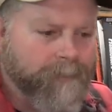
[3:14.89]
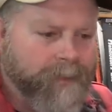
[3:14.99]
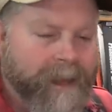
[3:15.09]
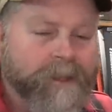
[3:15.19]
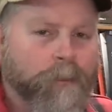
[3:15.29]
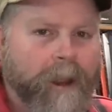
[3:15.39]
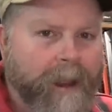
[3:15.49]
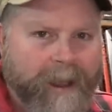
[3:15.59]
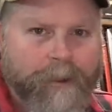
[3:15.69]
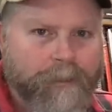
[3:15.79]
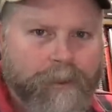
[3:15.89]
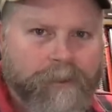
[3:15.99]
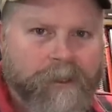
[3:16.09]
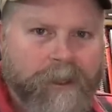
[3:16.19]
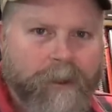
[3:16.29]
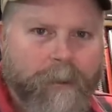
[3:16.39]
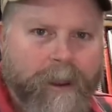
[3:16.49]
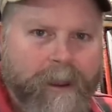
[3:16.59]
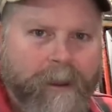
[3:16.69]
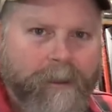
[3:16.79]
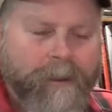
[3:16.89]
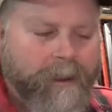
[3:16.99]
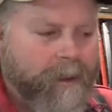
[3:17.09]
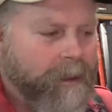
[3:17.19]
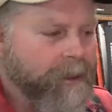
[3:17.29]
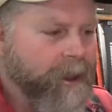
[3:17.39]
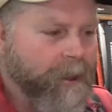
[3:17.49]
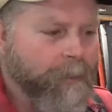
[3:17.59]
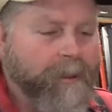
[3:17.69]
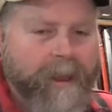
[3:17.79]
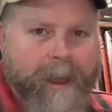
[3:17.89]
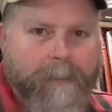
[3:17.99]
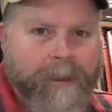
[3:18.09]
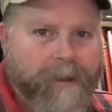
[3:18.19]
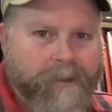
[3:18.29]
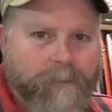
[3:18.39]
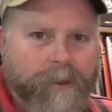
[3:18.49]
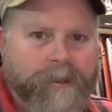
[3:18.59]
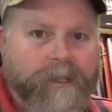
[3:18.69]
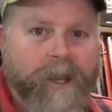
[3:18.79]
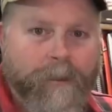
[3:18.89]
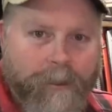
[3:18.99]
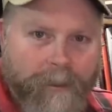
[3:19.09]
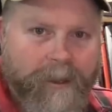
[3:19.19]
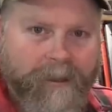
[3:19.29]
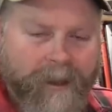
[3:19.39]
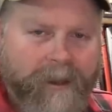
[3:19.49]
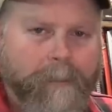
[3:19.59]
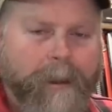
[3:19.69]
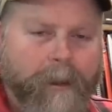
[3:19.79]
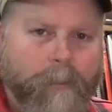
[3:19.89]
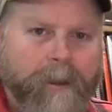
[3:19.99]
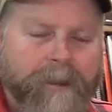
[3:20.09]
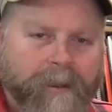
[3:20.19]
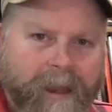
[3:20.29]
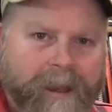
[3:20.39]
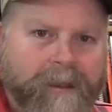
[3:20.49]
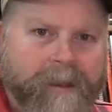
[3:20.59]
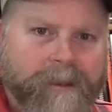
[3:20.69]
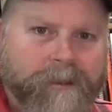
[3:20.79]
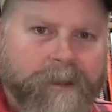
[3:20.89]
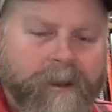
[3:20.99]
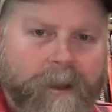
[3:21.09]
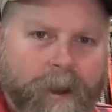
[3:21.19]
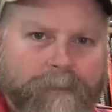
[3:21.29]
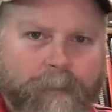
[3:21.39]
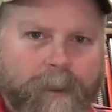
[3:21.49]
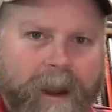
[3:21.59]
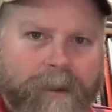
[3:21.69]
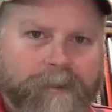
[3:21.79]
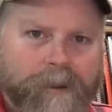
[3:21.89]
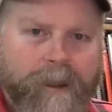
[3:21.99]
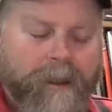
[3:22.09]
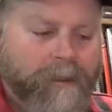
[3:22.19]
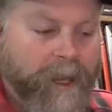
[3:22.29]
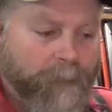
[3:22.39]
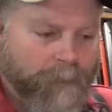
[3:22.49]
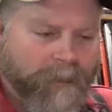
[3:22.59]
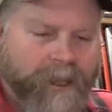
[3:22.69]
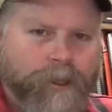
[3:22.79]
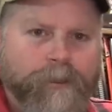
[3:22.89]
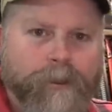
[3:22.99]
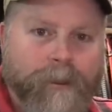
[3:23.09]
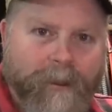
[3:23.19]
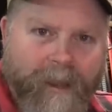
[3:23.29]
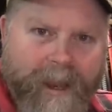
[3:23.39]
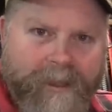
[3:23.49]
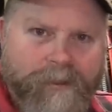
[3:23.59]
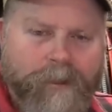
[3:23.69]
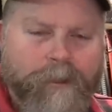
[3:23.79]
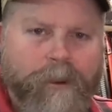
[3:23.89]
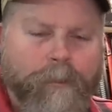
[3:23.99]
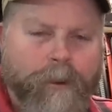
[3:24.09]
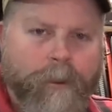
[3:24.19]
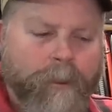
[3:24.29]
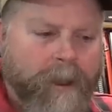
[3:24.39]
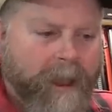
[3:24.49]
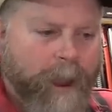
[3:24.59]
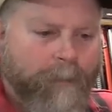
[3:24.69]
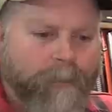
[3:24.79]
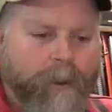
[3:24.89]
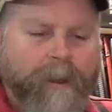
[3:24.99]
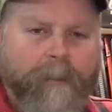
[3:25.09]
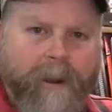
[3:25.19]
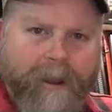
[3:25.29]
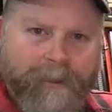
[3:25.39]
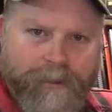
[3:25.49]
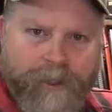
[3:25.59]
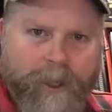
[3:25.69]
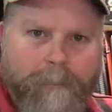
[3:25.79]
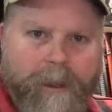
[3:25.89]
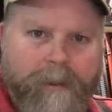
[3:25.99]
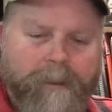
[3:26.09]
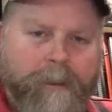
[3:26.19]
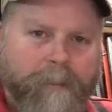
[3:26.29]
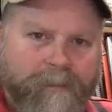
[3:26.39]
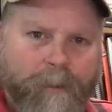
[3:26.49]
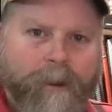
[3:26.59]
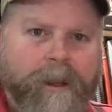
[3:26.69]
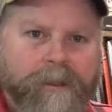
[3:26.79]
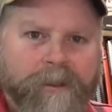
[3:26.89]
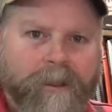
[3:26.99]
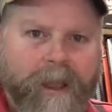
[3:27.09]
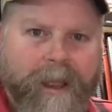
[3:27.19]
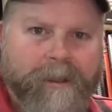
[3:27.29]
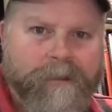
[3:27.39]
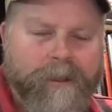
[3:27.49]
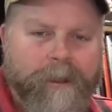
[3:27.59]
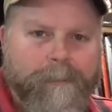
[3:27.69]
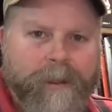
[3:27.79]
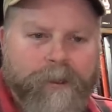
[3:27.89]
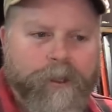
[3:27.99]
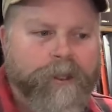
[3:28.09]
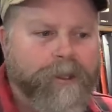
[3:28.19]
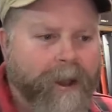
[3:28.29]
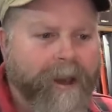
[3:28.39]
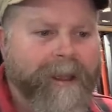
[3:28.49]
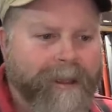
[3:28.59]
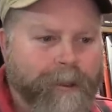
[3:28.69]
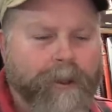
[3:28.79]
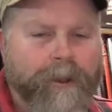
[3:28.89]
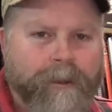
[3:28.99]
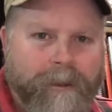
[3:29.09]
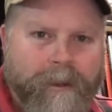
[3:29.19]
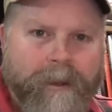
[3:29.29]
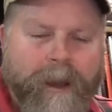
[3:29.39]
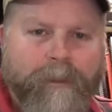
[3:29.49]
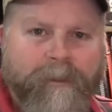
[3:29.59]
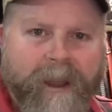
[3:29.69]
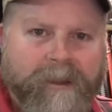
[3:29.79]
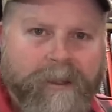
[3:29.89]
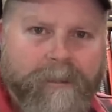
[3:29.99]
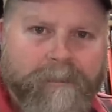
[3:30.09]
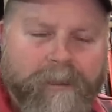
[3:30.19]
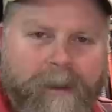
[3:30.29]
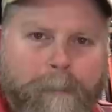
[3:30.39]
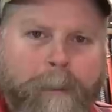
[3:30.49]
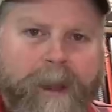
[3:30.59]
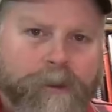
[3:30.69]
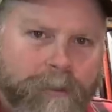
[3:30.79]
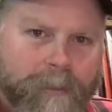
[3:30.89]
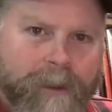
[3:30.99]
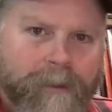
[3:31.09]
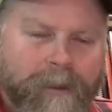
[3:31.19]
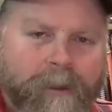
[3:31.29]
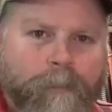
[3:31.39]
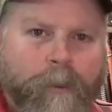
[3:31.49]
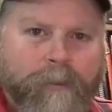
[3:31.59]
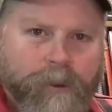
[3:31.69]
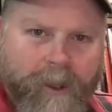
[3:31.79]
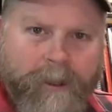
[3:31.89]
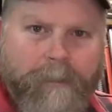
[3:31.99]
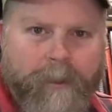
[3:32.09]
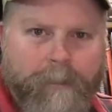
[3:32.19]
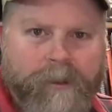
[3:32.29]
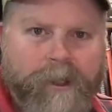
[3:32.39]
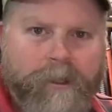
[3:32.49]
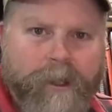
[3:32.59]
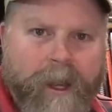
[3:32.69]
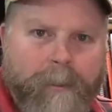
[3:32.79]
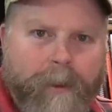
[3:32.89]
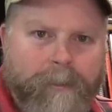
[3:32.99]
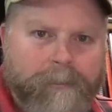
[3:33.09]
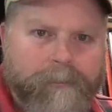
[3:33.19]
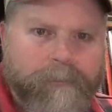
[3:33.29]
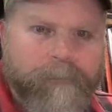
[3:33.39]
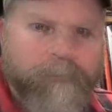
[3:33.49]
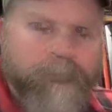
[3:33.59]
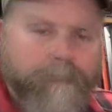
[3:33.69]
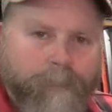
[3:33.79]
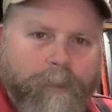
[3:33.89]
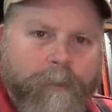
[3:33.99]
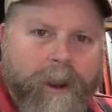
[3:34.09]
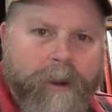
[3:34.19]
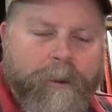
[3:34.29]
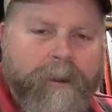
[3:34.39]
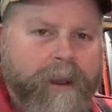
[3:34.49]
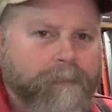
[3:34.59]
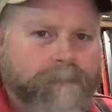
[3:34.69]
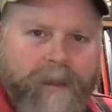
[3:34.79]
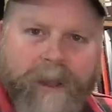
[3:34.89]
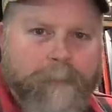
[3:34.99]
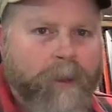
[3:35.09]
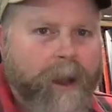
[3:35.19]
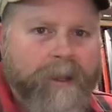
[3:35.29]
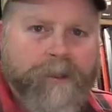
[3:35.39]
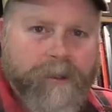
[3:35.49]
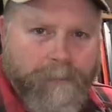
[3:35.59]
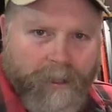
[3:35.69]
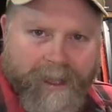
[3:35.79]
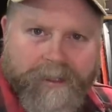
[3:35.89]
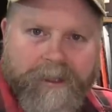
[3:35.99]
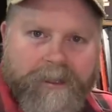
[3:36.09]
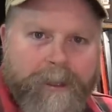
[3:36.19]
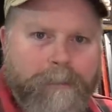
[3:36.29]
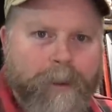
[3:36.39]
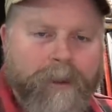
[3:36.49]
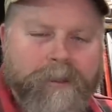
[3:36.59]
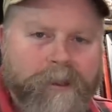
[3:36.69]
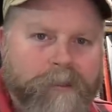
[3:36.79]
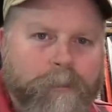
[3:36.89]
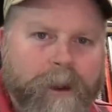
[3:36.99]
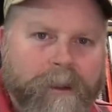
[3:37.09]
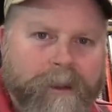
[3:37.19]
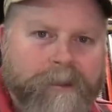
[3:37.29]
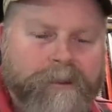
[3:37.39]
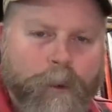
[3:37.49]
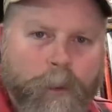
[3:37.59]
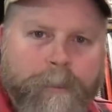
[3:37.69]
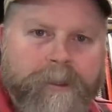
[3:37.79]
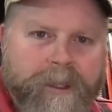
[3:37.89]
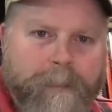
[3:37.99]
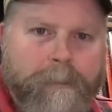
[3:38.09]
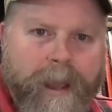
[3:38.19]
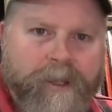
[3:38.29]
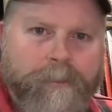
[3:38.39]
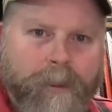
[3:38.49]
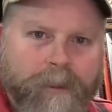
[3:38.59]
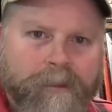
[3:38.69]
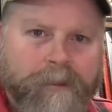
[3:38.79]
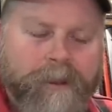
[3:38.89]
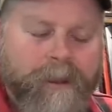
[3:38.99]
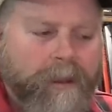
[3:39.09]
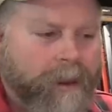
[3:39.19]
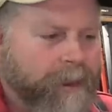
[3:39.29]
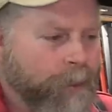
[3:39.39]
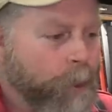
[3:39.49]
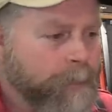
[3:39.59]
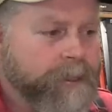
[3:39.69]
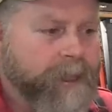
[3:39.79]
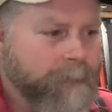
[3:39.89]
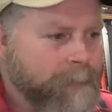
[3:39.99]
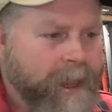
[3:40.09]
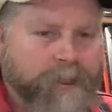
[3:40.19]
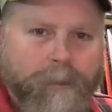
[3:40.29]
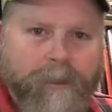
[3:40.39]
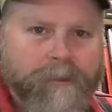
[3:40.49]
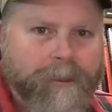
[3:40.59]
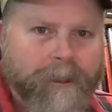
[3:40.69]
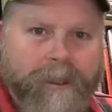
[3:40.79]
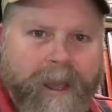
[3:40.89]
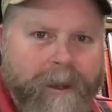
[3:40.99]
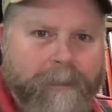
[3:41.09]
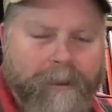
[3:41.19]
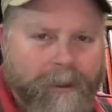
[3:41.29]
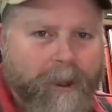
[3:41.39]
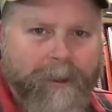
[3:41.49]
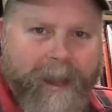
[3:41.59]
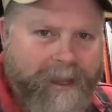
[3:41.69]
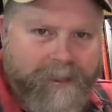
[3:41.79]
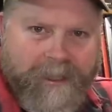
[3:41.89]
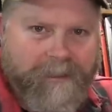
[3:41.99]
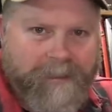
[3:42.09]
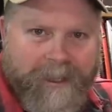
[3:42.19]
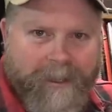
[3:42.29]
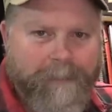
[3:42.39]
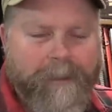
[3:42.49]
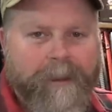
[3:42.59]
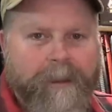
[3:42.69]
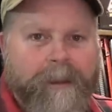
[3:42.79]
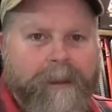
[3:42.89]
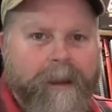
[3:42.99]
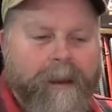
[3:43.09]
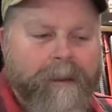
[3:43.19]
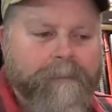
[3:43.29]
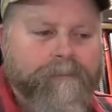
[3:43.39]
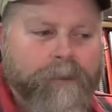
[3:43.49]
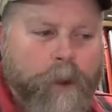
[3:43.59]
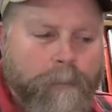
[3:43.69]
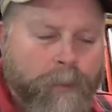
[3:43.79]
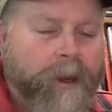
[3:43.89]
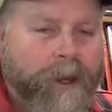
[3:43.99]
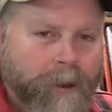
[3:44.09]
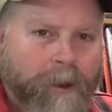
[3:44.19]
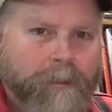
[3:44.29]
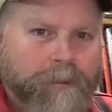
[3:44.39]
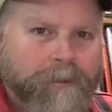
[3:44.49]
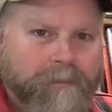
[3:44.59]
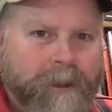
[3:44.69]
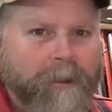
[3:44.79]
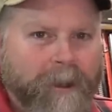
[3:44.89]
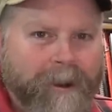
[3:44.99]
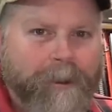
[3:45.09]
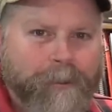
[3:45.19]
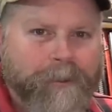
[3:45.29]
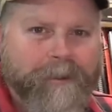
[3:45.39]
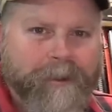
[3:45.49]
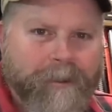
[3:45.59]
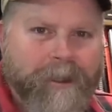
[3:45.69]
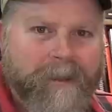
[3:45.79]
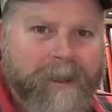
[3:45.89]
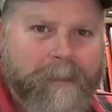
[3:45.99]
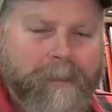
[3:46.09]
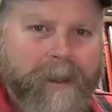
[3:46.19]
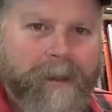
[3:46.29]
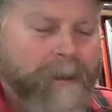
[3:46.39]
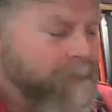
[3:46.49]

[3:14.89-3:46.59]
that's why I don't use COAL. Not only that, but it doesn't really tell you anything about what the length is of your rounds in relation to the lands, so you don't know how far that round is jumping before it hits the lands. It's just not a good, effective measurement when you're trying to build precision ammo. And for the record, that applies to plastic tip bullets as well as the open tip match bullets. The open tip match bullets, you look at them, they look all nasty at the tip. They're pretty close. They're a lot closer than you'd think they'd be.